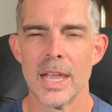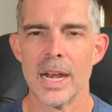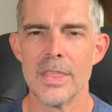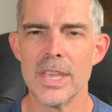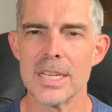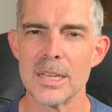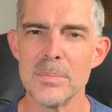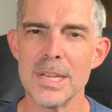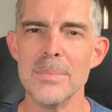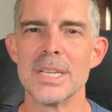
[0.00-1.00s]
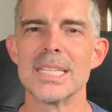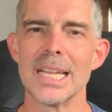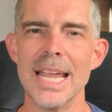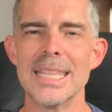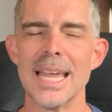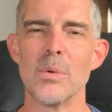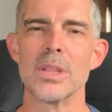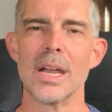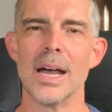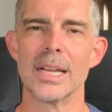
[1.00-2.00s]
And I think sometimes it's like that
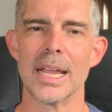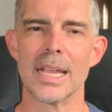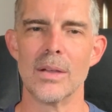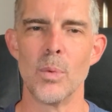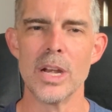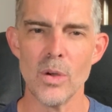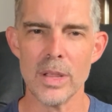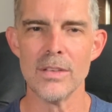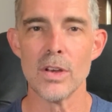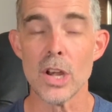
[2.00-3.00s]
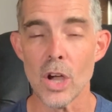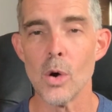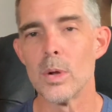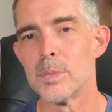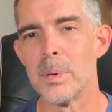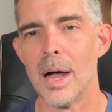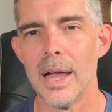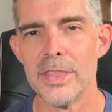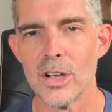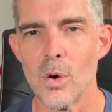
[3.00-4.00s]
with God. Like, we don't even know what's
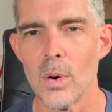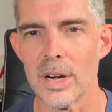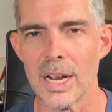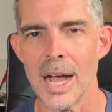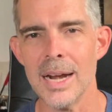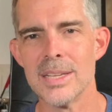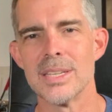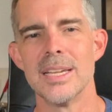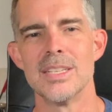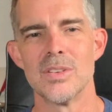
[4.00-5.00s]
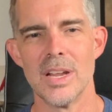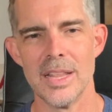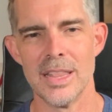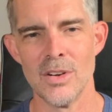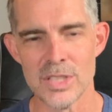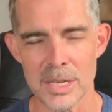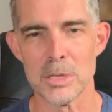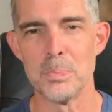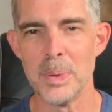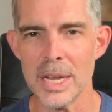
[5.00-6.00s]
behind the corner. God is there's
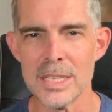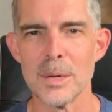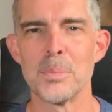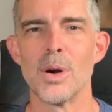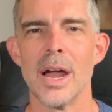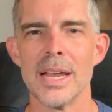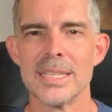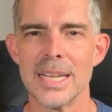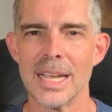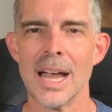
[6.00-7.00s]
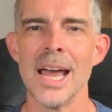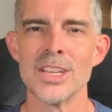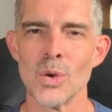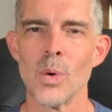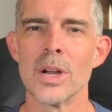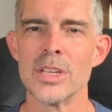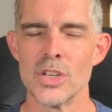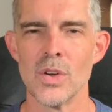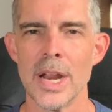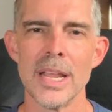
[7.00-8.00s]
this big surprise that God is
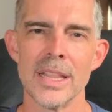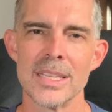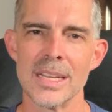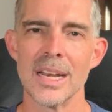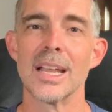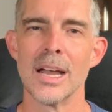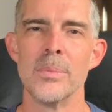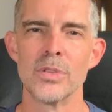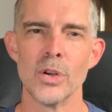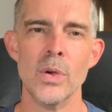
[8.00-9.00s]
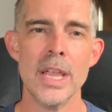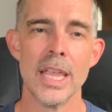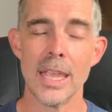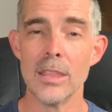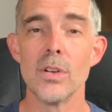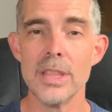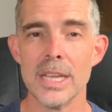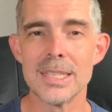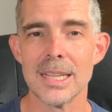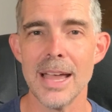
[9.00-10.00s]
orchestrating that's going to come through either in
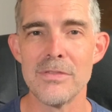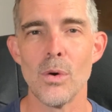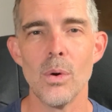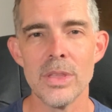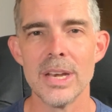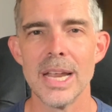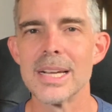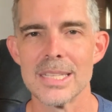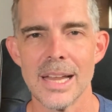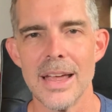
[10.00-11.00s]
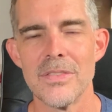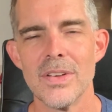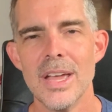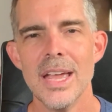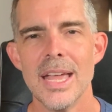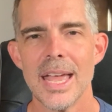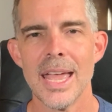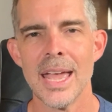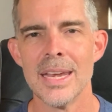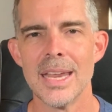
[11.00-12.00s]
this life or the next life.
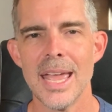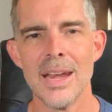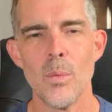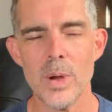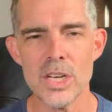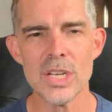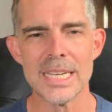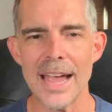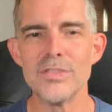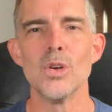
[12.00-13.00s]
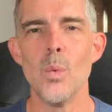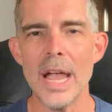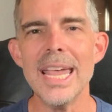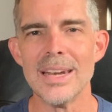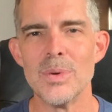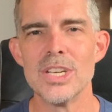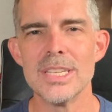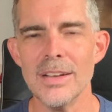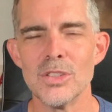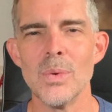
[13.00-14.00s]
And we just have to wait. We
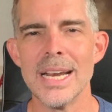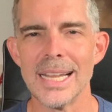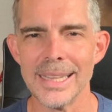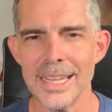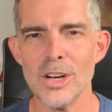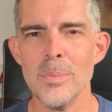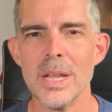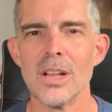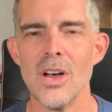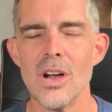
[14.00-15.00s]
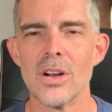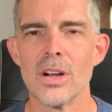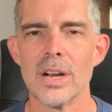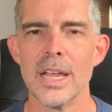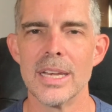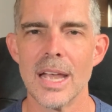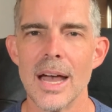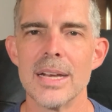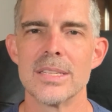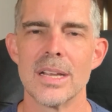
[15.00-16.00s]
just have to wait a little bit longer, and
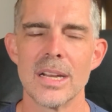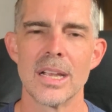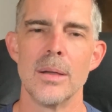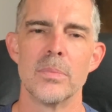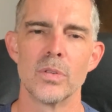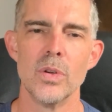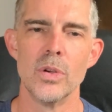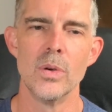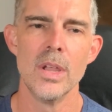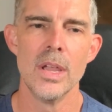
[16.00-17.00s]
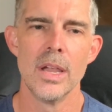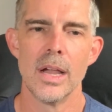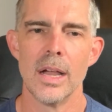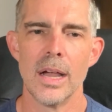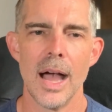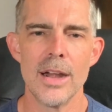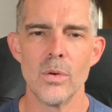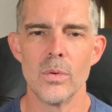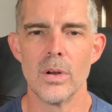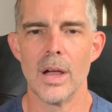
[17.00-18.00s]
God is going to come through. I
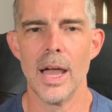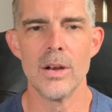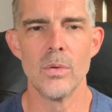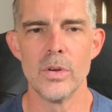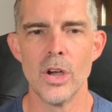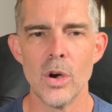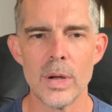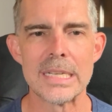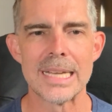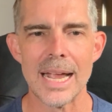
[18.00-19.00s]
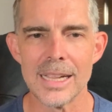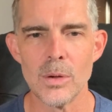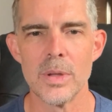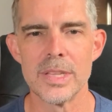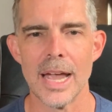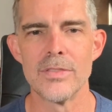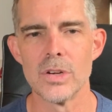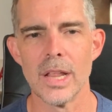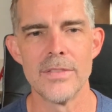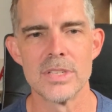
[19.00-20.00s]
don't know exactly what the
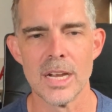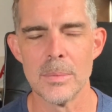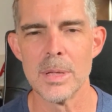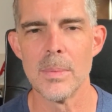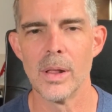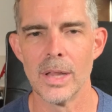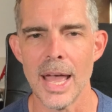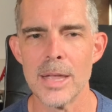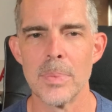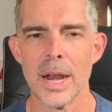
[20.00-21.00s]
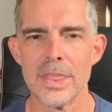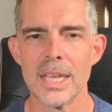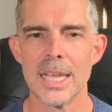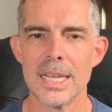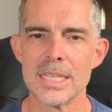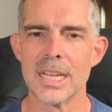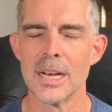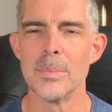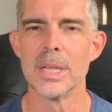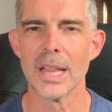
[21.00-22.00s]
afterlife is going to be like, but I think it is
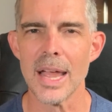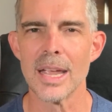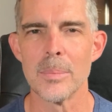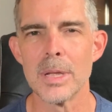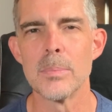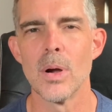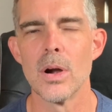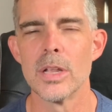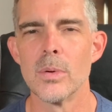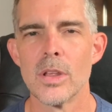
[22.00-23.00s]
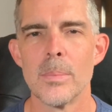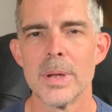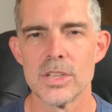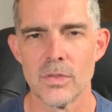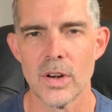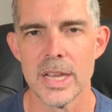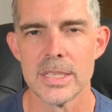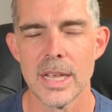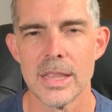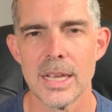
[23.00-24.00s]
going to be like a big party with our best
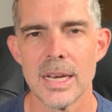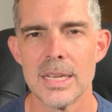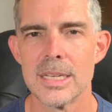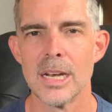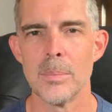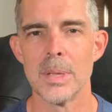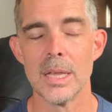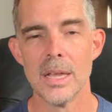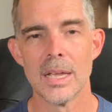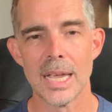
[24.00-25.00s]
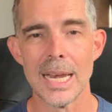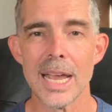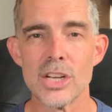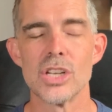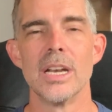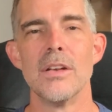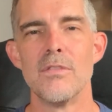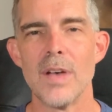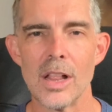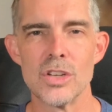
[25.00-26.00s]
friends. I think it is going to be connection
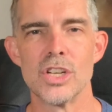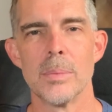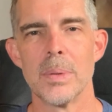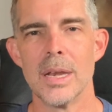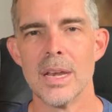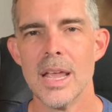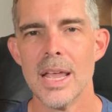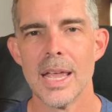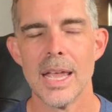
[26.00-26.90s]
and fellowship and